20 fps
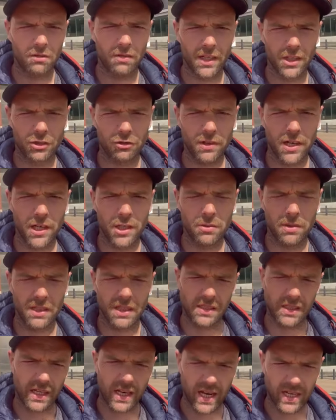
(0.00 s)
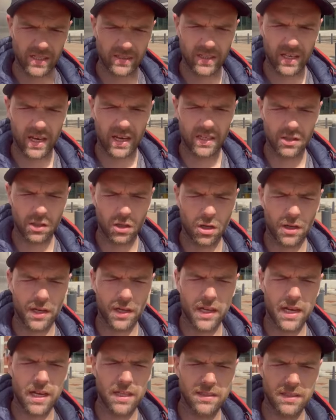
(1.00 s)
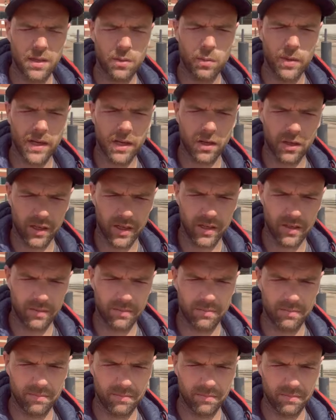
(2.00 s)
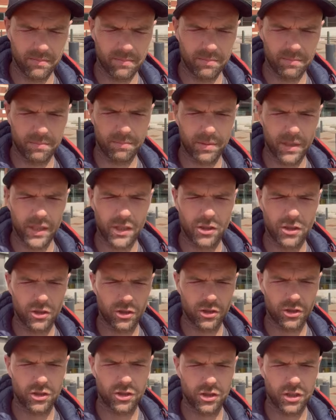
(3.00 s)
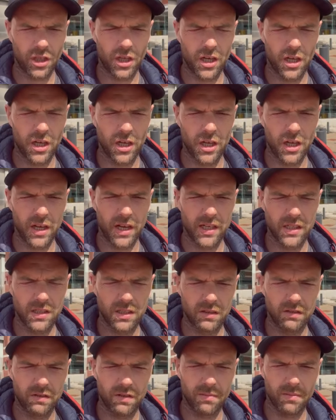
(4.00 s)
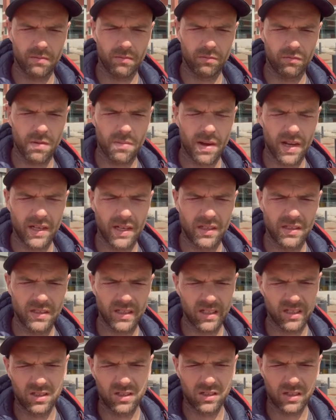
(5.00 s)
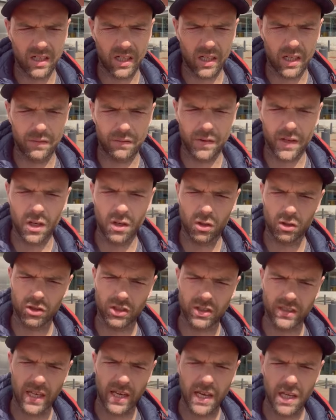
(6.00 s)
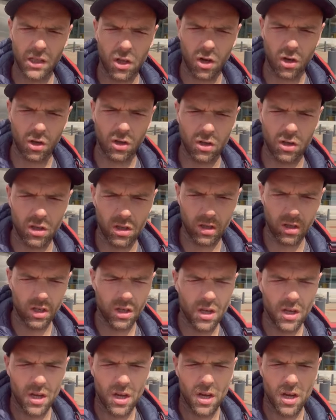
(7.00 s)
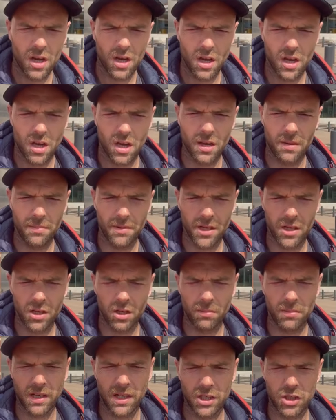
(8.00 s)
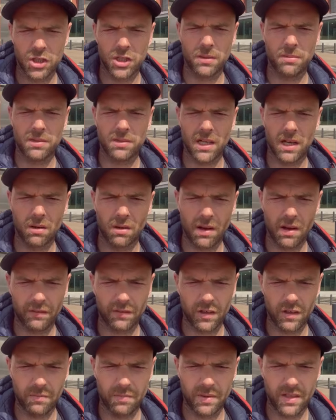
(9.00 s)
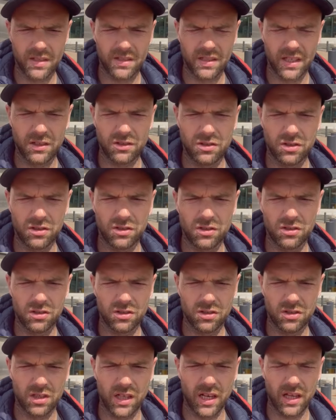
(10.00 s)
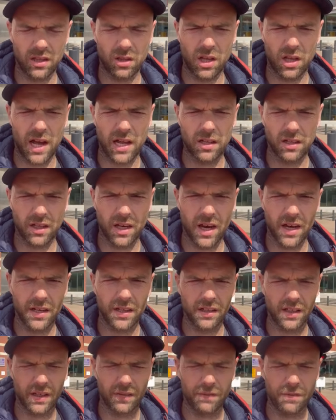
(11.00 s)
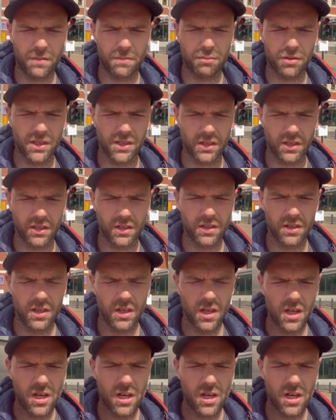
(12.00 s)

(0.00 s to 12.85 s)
Strange ways, it's got a cat ear wing on it. But it's just, it's a remand sentence kind of thing. You don't stay here long. You normally get shipped out after you've been sentenced. You get allocated a different prison.